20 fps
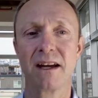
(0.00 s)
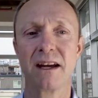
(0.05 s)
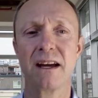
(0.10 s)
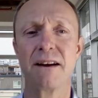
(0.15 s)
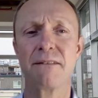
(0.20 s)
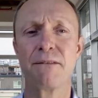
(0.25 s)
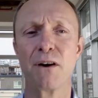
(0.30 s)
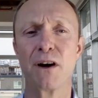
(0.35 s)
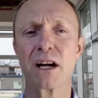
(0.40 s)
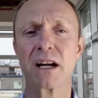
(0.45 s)

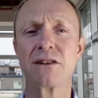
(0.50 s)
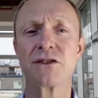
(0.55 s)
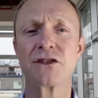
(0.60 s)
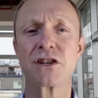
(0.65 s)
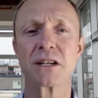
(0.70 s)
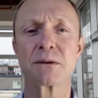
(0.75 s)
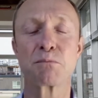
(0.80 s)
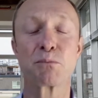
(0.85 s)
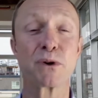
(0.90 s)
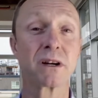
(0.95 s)
If I can
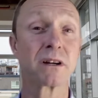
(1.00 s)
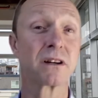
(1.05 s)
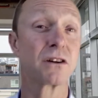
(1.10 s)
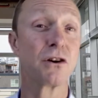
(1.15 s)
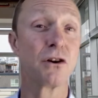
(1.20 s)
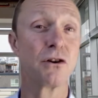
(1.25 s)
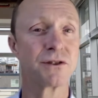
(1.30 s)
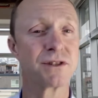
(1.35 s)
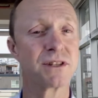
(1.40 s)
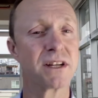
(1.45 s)
just bring
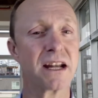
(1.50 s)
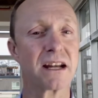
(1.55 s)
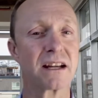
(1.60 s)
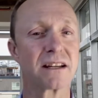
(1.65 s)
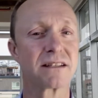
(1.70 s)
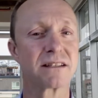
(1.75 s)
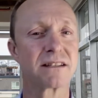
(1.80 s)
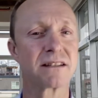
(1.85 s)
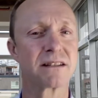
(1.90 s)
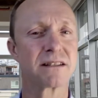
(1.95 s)

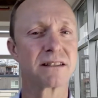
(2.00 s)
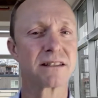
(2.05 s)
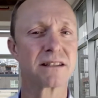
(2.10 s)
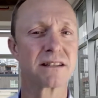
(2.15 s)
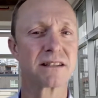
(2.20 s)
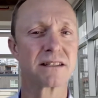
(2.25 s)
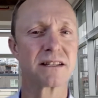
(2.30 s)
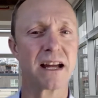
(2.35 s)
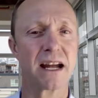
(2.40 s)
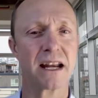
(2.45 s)
context to
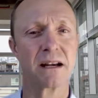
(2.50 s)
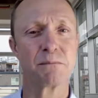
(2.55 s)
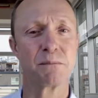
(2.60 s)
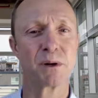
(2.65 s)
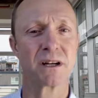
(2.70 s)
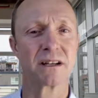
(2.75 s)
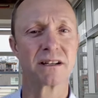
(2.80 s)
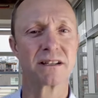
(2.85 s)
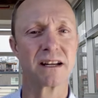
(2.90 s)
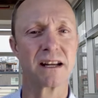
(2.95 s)

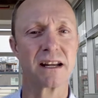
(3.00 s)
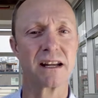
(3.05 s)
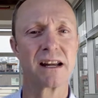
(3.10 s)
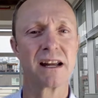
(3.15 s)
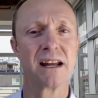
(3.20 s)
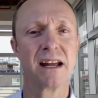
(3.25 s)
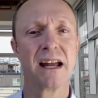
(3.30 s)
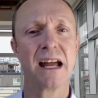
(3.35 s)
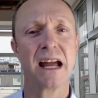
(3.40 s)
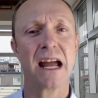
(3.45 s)
sustainability
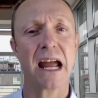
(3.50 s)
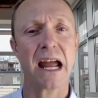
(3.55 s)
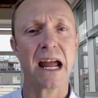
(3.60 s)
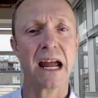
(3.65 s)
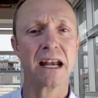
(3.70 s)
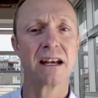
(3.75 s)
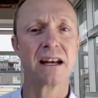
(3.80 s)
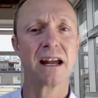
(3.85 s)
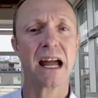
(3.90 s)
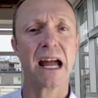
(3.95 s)

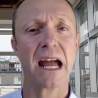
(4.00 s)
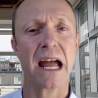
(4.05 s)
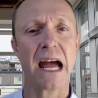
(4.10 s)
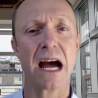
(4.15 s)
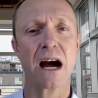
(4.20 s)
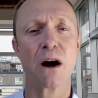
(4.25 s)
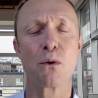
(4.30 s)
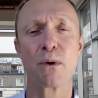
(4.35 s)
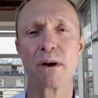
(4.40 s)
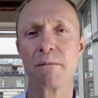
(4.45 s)
and
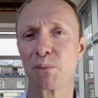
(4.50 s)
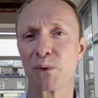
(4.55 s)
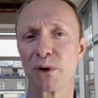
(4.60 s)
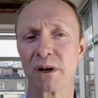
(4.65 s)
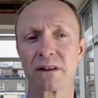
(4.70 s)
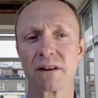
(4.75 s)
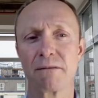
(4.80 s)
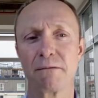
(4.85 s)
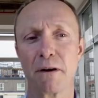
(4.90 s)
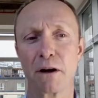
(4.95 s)
how we
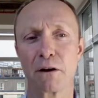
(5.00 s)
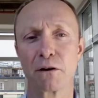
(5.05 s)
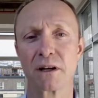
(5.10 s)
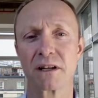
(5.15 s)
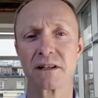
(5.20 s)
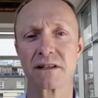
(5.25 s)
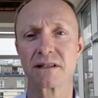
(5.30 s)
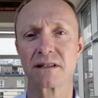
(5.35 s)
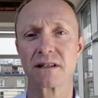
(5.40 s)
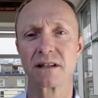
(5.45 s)
bring the
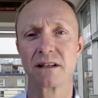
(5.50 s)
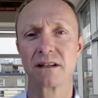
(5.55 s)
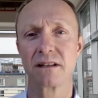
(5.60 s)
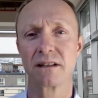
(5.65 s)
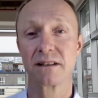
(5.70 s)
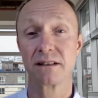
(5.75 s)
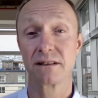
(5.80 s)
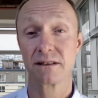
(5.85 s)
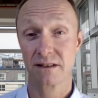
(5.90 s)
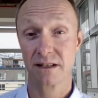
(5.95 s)
focus
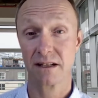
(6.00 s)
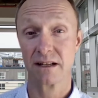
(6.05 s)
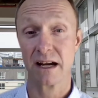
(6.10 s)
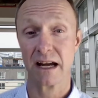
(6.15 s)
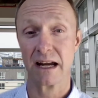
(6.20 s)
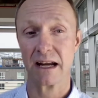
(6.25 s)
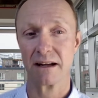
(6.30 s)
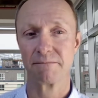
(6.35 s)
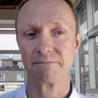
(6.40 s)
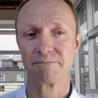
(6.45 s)

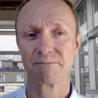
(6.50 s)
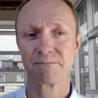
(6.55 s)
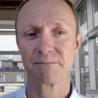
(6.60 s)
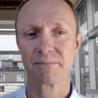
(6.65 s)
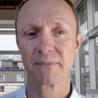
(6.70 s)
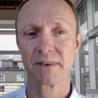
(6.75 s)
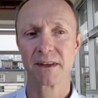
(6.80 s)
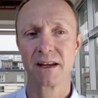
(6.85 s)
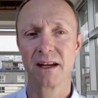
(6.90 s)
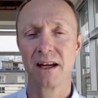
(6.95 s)
today.
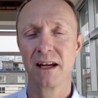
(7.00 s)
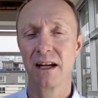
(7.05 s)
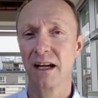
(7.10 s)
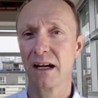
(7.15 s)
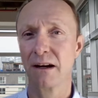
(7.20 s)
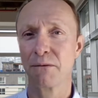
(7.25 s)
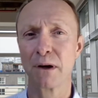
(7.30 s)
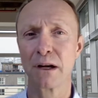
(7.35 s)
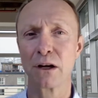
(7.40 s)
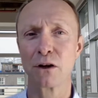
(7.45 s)

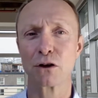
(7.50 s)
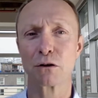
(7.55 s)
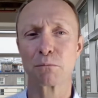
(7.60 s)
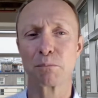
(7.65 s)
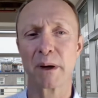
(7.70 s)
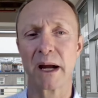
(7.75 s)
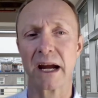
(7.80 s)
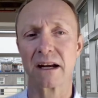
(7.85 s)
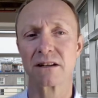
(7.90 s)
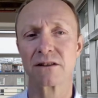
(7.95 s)
If we look
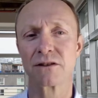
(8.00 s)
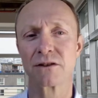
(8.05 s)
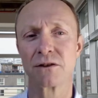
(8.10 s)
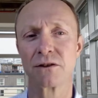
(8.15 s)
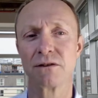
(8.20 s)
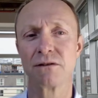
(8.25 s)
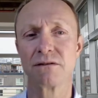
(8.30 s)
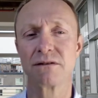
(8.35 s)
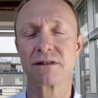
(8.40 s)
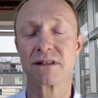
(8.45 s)
back
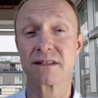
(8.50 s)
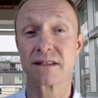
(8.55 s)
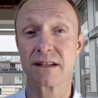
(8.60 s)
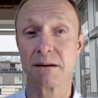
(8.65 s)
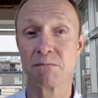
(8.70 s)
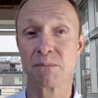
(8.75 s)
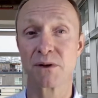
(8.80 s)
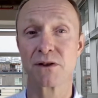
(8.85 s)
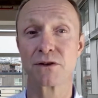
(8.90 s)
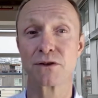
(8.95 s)
to
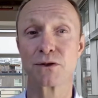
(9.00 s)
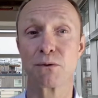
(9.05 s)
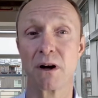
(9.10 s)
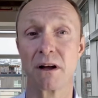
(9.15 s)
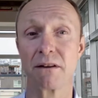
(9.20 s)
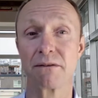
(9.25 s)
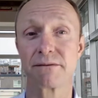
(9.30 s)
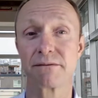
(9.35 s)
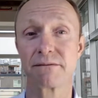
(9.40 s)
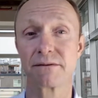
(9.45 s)
December the
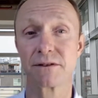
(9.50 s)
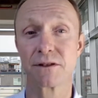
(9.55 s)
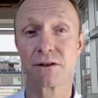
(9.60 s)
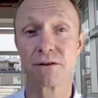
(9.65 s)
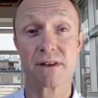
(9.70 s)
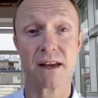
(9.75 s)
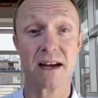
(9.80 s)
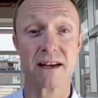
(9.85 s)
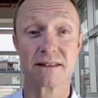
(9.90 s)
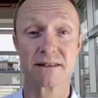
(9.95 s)
12th,
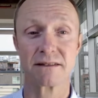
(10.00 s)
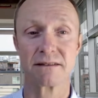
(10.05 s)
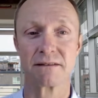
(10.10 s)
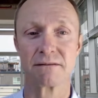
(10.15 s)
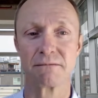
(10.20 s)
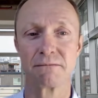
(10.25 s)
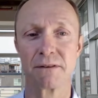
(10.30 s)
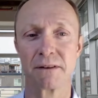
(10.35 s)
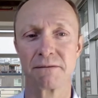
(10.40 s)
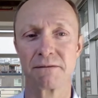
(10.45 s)

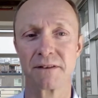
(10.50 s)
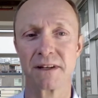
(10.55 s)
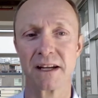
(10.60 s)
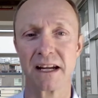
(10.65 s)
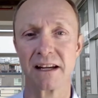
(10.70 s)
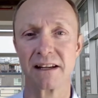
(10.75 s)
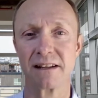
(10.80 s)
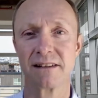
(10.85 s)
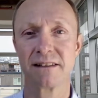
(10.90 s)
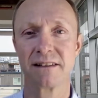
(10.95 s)

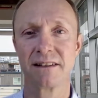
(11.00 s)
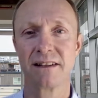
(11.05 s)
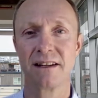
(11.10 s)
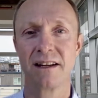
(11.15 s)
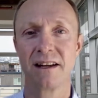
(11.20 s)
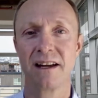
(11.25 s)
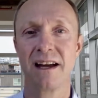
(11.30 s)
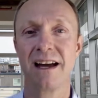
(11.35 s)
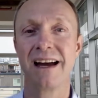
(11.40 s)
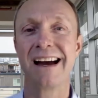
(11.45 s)
2015,
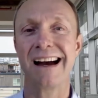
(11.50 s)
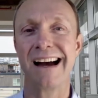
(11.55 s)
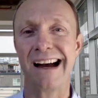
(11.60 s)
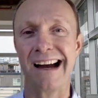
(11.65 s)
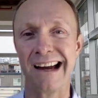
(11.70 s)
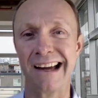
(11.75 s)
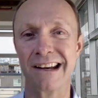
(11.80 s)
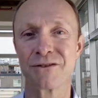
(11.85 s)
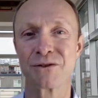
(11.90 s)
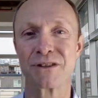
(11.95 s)

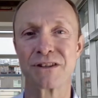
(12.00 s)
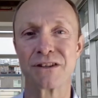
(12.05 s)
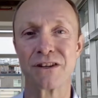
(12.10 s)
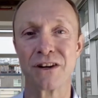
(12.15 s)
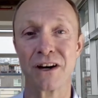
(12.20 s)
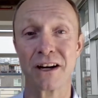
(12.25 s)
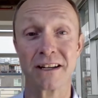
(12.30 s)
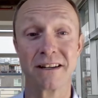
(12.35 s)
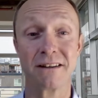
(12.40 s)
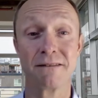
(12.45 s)

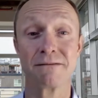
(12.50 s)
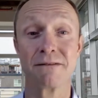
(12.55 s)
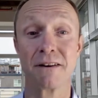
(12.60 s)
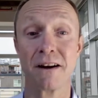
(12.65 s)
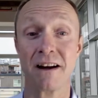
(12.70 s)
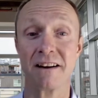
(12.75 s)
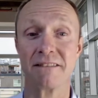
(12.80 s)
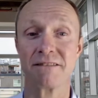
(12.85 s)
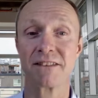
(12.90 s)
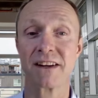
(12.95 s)

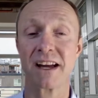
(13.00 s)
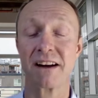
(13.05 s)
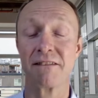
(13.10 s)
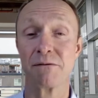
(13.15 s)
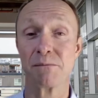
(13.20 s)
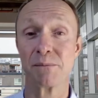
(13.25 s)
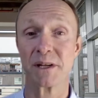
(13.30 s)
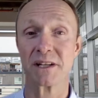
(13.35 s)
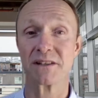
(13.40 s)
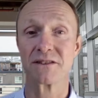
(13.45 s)
195
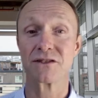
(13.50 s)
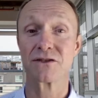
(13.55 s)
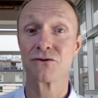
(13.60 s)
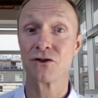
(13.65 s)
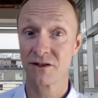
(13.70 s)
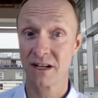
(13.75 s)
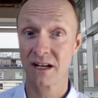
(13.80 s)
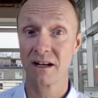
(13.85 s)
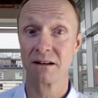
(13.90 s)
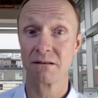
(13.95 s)
governments, New
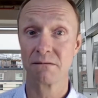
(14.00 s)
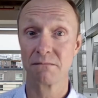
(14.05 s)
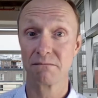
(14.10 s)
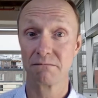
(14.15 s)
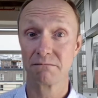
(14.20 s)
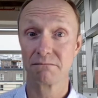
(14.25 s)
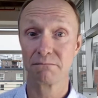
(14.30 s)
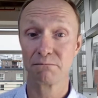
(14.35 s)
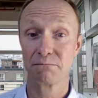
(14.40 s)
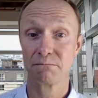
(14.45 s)
Zealand
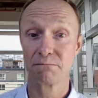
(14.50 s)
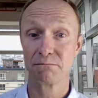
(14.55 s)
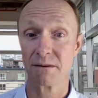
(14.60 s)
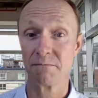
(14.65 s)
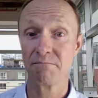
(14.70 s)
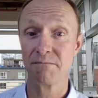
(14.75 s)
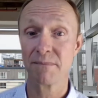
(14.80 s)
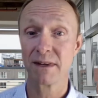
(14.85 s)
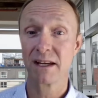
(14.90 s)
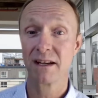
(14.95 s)
being one of
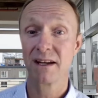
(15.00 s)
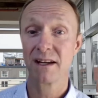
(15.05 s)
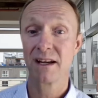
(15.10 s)
them,